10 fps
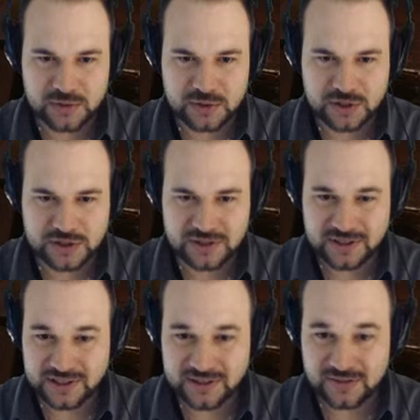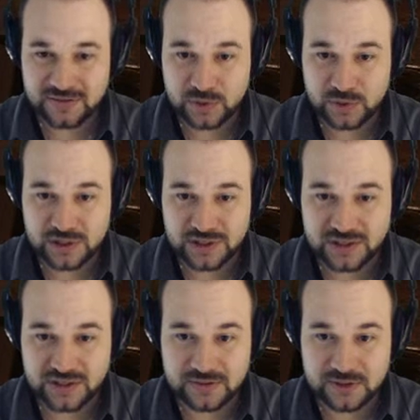which consists of voting the
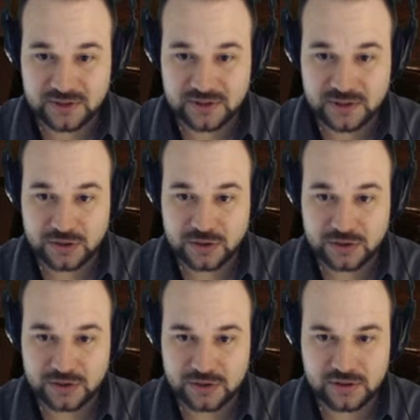civil constitution